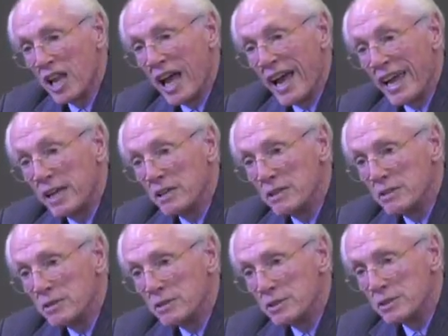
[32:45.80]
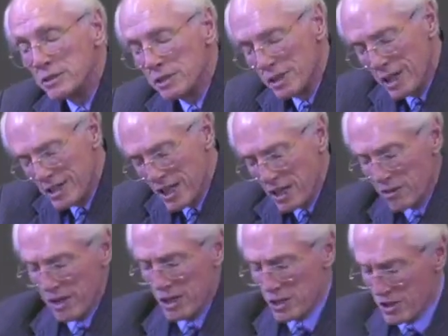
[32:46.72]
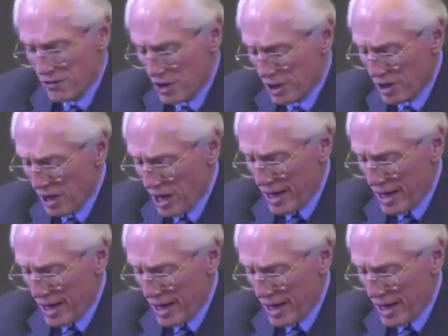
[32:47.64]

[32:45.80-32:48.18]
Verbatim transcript: lions. A generation of young